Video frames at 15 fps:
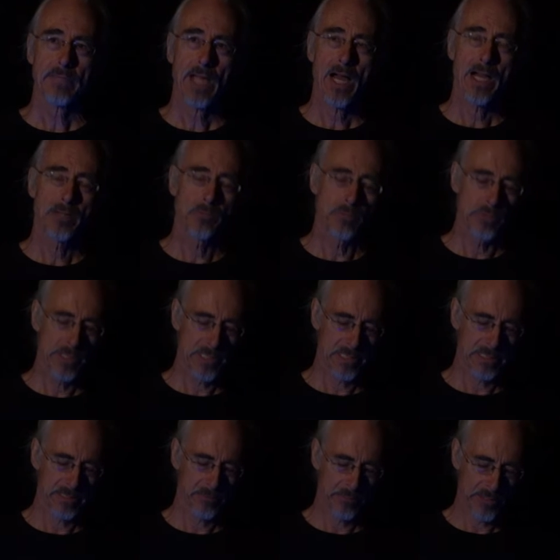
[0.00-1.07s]
I
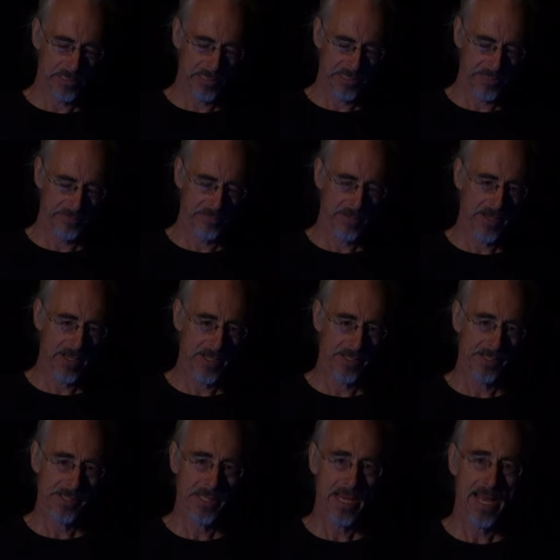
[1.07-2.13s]
really, really
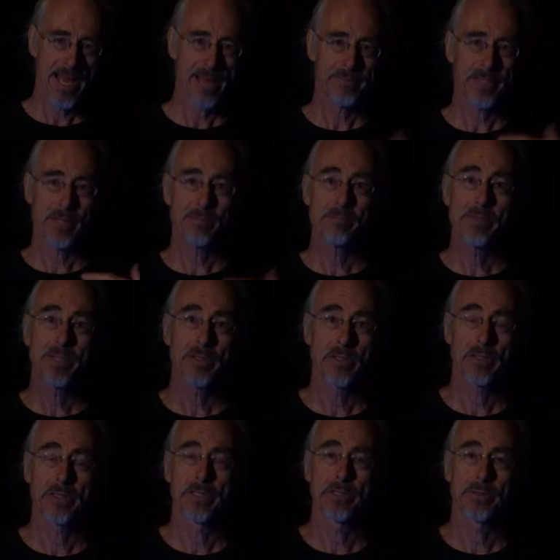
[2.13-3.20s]
advise having a
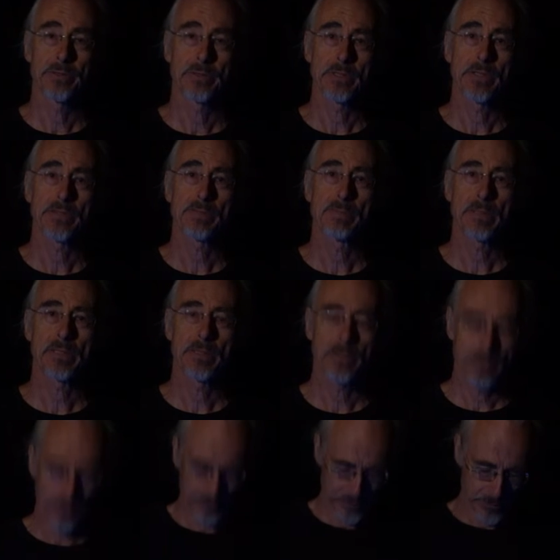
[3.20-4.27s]
mirror in all this,
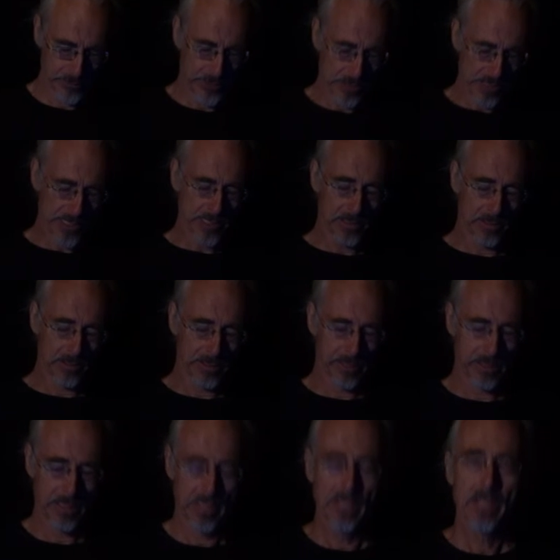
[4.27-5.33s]
because if you're trying to look
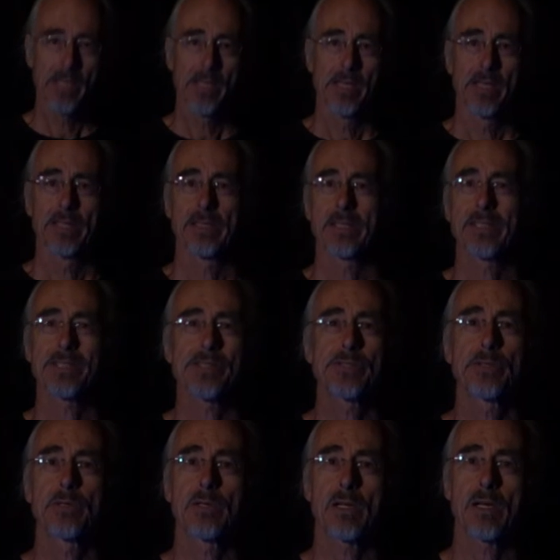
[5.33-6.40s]
at things
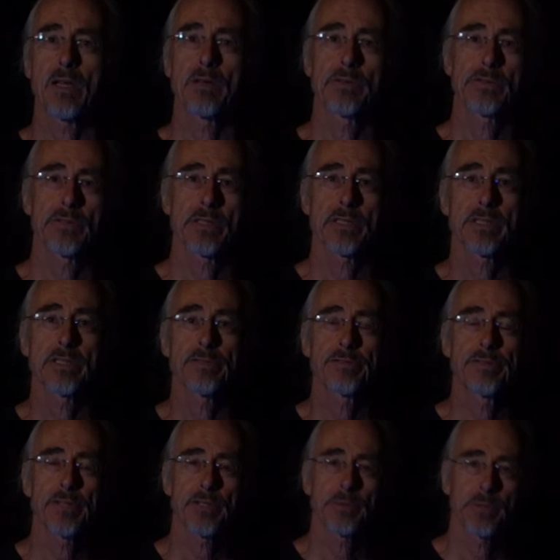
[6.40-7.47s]
too close, it'll
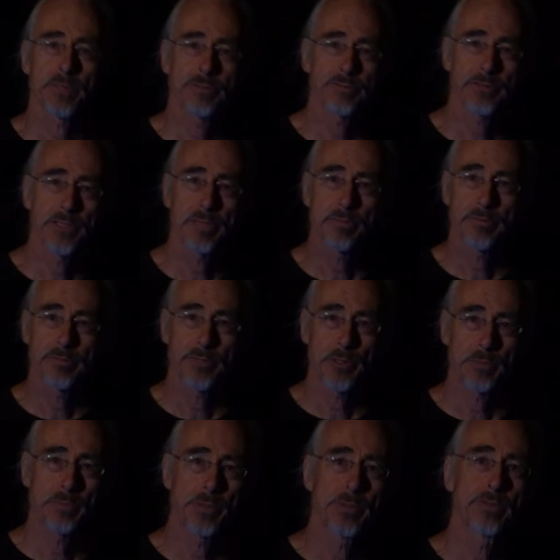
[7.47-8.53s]
interfere with the freedom of
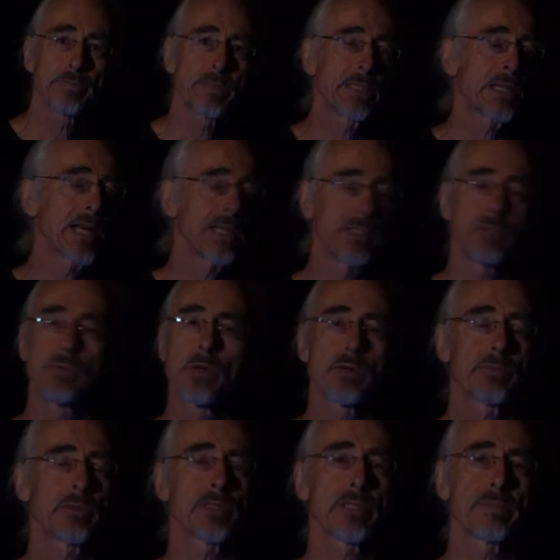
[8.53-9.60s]
your movement and you
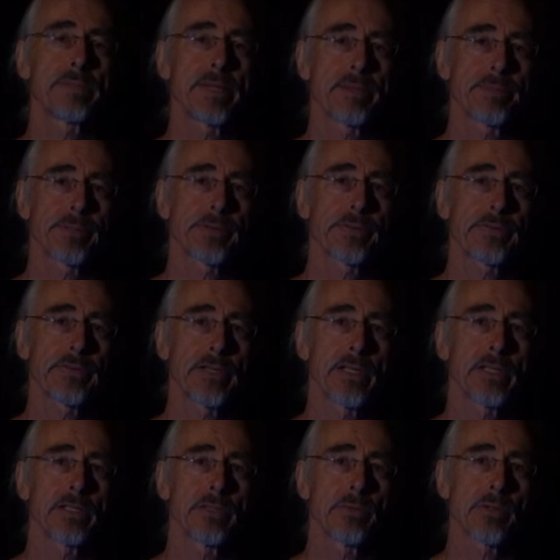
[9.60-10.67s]
won't really be able to see
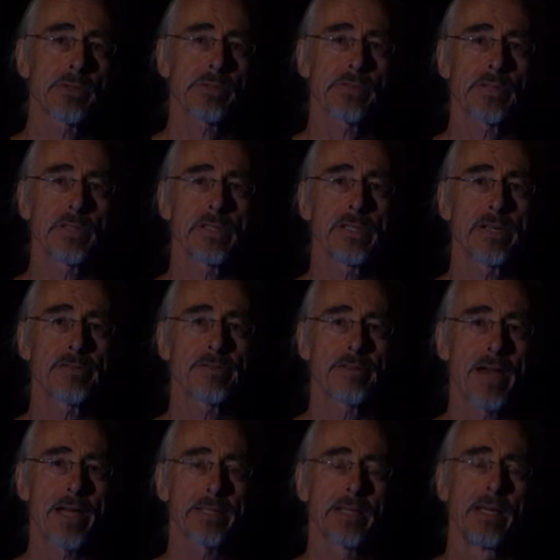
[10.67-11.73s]
it. You won't see the
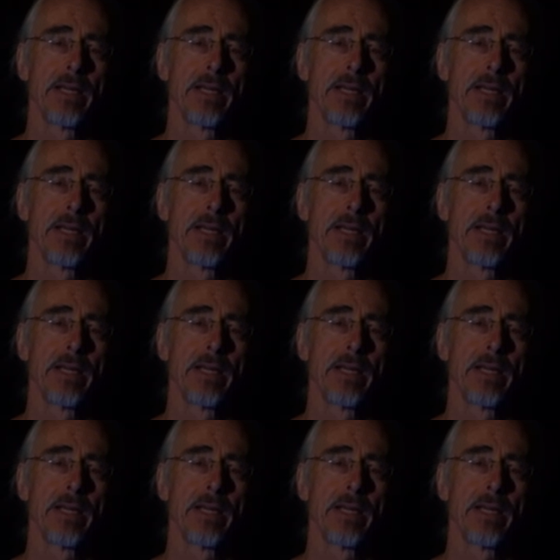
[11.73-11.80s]
effect.